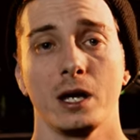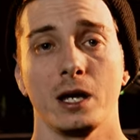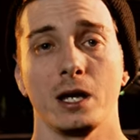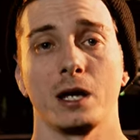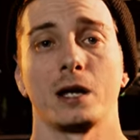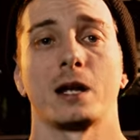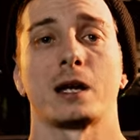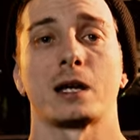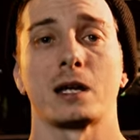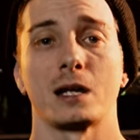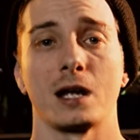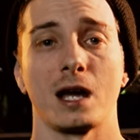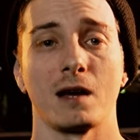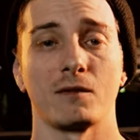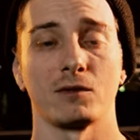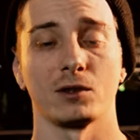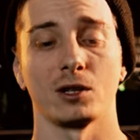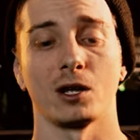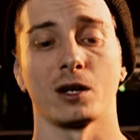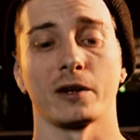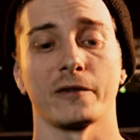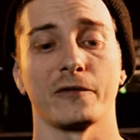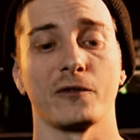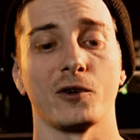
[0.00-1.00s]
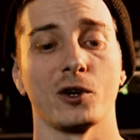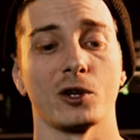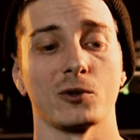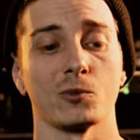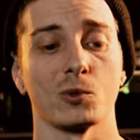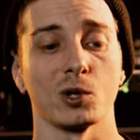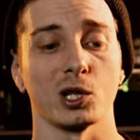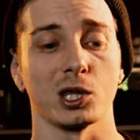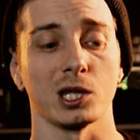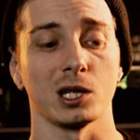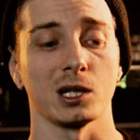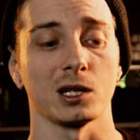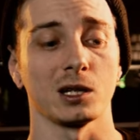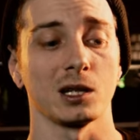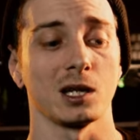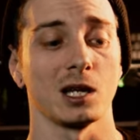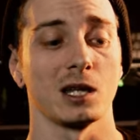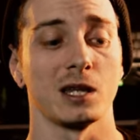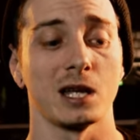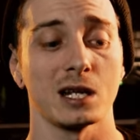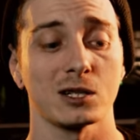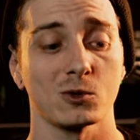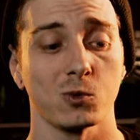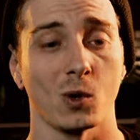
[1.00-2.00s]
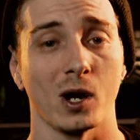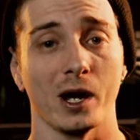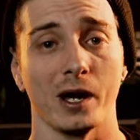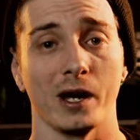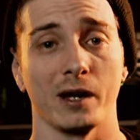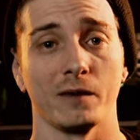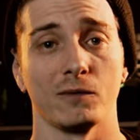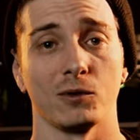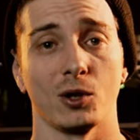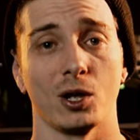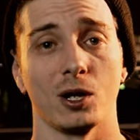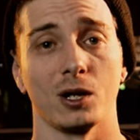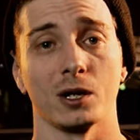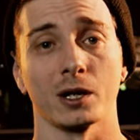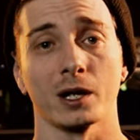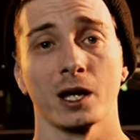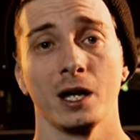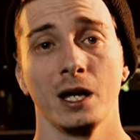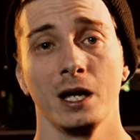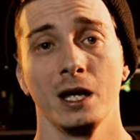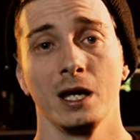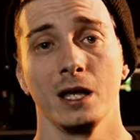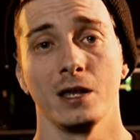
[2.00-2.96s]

and I can have a lot of fun with it and that's why I vlog